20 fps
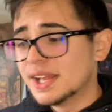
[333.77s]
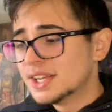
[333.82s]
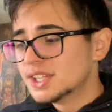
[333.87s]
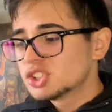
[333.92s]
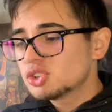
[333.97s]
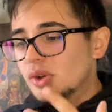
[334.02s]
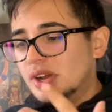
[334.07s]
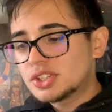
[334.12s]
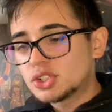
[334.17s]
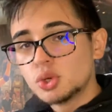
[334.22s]

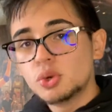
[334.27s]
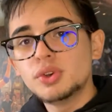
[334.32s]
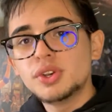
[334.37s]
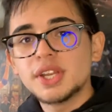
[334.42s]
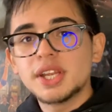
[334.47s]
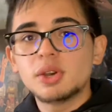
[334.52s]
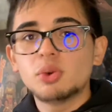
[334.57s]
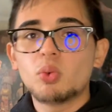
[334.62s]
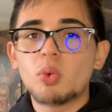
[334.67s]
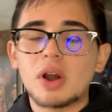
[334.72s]
So I tuned
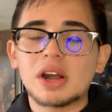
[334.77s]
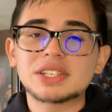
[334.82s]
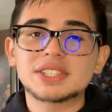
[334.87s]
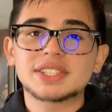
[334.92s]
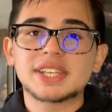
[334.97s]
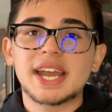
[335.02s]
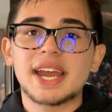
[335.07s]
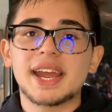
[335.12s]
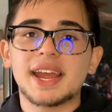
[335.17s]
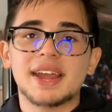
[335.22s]
in, watched
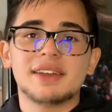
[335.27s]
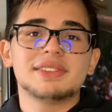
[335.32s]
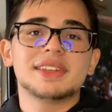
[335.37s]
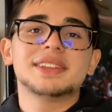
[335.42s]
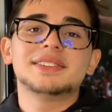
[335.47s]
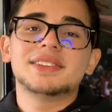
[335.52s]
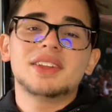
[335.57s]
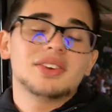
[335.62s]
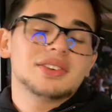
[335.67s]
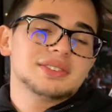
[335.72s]
that, and
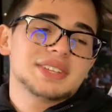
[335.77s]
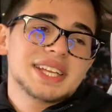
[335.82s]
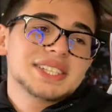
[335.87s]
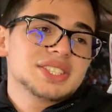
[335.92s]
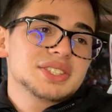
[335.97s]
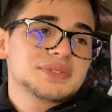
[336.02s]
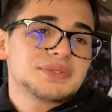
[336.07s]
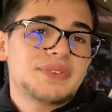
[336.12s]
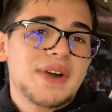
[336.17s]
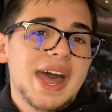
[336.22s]
then they
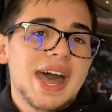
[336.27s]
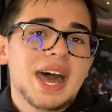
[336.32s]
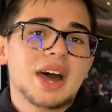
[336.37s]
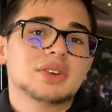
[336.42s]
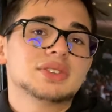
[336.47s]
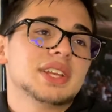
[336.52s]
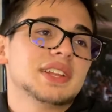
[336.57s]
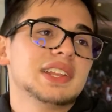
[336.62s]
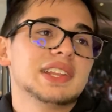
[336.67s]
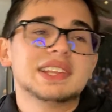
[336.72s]
just
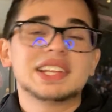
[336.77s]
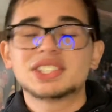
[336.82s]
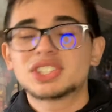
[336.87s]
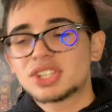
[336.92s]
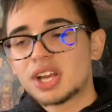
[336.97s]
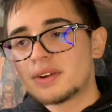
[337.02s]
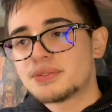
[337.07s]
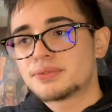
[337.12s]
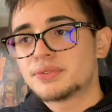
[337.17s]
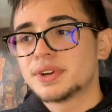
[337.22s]
fouled, and then they
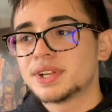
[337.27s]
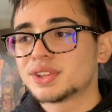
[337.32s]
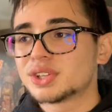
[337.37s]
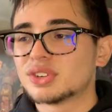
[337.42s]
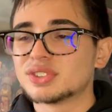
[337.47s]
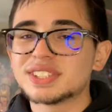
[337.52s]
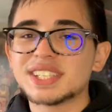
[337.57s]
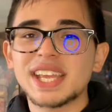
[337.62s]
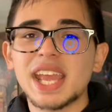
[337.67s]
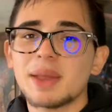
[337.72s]
shot free
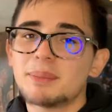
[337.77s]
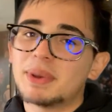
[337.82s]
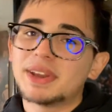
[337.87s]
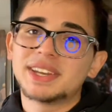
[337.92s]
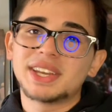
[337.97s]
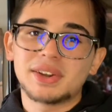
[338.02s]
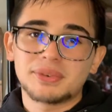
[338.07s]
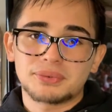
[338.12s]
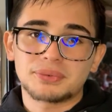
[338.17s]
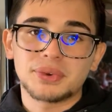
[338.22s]
throws. The game
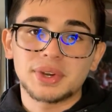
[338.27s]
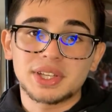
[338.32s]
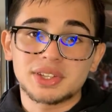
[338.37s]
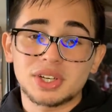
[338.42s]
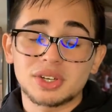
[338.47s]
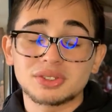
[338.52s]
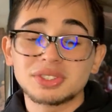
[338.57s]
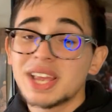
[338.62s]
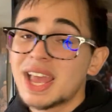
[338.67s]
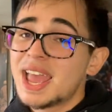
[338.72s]
ended in free
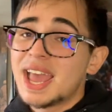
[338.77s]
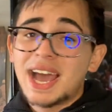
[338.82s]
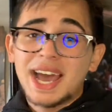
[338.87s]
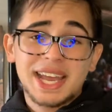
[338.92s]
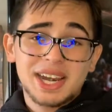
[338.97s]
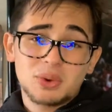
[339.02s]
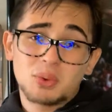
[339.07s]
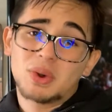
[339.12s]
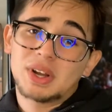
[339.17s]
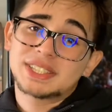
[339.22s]
throws. I
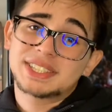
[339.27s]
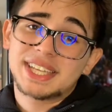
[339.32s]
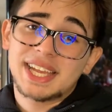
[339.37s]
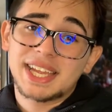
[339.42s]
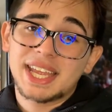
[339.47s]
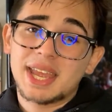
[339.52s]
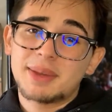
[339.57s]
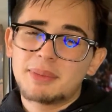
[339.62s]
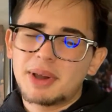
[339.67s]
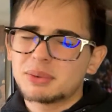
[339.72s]
didn't watch that
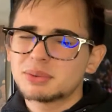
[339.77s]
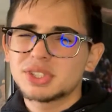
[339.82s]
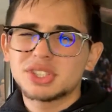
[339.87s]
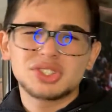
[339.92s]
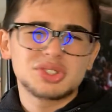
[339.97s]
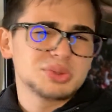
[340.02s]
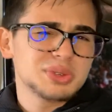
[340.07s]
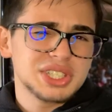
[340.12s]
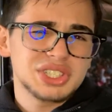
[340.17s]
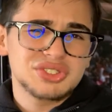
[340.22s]
game. I wasn't
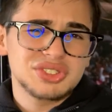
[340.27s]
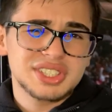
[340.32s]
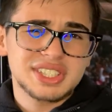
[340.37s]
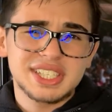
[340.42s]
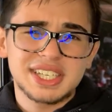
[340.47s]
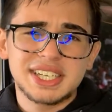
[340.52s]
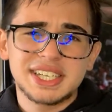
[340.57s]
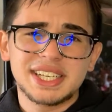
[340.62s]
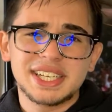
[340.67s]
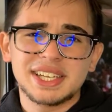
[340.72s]
too
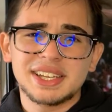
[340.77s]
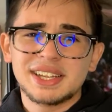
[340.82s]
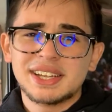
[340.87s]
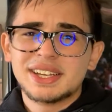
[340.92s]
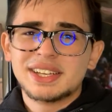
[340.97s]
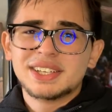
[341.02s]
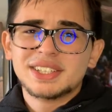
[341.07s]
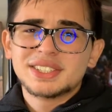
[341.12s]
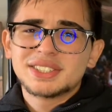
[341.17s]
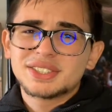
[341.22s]
interested in it.
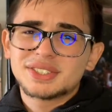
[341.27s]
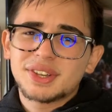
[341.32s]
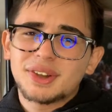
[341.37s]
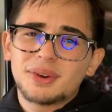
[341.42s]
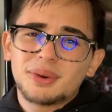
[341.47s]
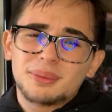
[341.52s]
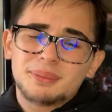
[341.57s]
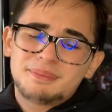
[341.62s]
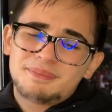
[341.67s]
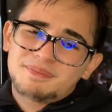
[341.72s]

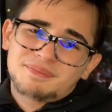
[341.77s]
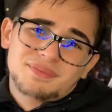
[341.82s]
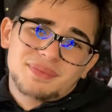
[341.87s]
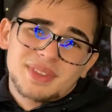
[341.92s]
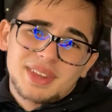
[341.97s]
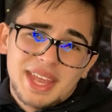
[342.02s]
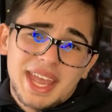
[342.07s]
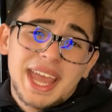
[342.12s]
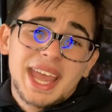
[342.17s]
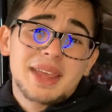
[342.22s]
So,
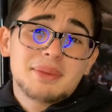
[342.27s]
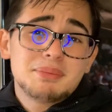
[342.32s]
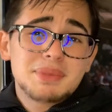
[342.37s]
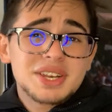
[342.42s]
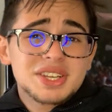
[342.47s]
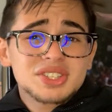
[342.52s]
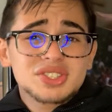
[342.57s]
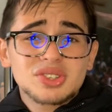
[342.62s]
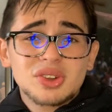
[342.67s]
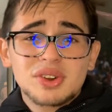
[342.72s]
hey,
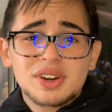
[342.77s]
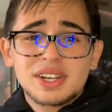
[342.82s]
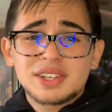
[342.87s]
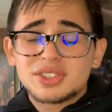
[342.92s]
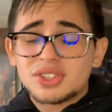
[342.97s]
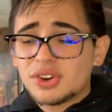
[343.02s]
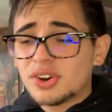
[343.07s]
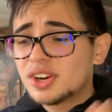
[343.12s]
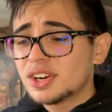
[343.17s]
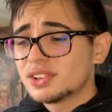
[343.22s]
Minnesota,
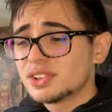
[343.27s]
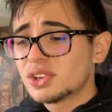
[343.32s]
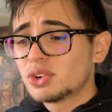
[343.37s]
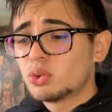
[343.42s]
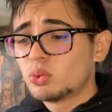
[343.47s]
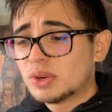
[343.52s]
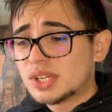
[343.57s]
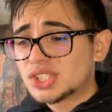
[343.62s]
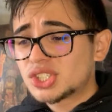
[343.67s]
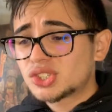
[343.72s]
they're on a little
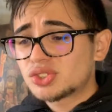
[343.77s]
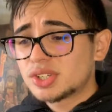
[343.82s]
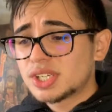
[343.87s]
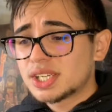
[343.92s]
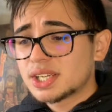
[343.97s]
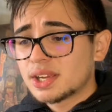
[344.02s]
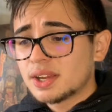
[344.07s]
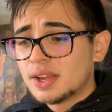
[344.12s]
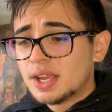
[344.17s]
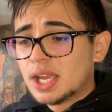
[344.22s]
win
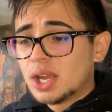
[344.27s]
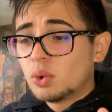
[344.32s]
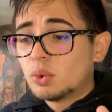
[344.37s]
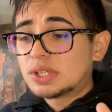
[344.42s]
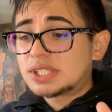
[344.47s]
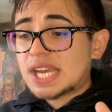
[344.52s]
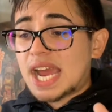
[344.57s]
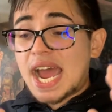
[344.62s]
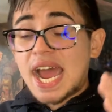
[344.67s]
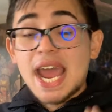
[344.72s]
streak,
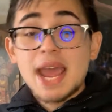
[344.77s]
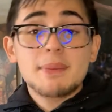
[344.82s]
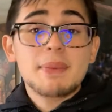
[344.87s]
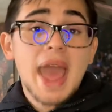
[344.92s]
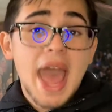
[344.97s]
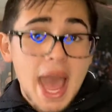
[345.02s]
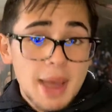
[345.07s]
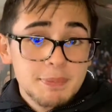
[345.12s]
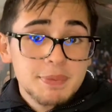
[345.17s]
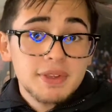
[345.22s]
which I am
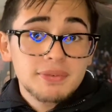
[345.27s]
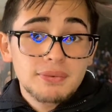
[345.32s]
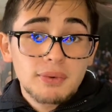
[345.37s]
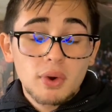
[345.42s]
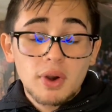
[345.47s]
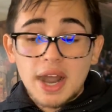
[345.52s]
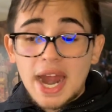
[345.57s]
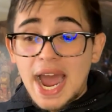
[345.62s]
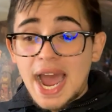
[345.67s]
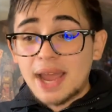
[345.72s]
happy
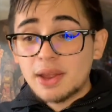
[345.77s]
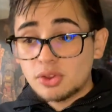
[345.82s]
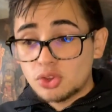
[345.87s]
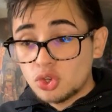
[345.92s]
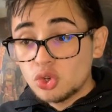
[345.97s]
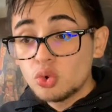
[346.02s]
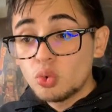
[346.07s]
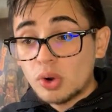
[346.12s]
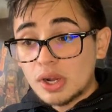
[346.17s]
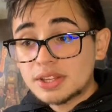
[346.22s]
for. I
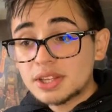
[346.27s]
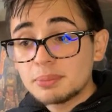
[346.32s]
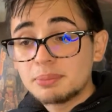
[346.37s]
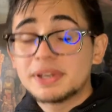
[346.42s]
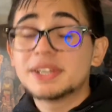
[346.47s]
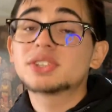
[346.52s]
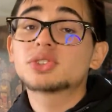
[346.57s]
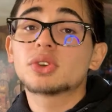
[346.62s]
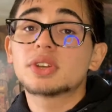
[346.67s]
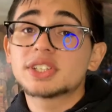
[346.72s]
do want the
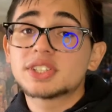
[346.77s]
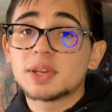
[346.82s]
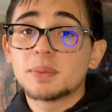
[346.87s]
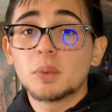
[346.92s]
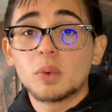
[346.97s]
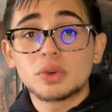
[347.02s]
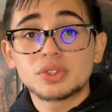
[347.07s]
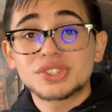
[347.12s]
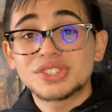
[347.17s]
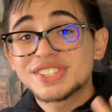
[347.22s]
Minnesota
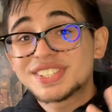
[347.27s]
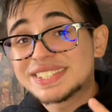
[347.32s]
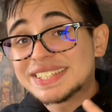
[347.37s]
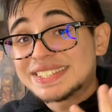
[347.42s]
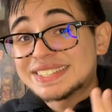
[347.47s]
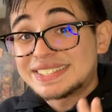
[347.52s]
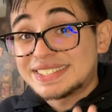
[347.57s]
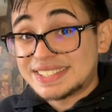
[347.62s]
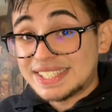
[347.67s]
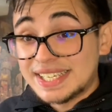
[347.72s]
Timberwolves to
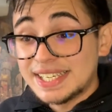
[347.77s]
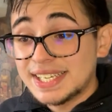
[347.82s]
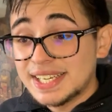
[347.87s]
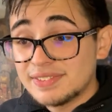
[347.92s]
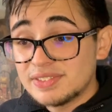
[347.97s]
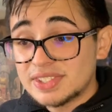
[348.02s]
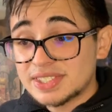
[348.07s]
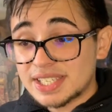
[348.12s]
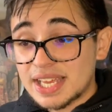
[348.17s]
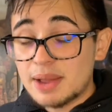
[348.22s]
succeed in
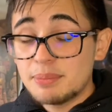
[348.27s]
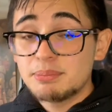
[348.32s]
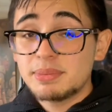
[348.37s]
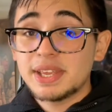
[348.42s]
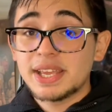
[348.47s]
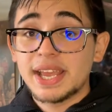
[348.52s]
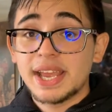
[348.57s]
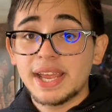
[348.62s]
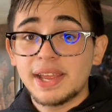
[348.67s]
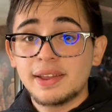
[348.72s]
this
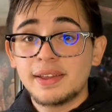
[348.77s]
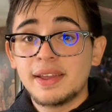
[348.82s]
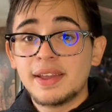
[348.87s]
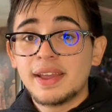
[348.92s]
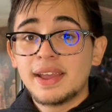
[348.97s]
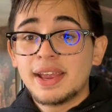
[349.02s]
NBA.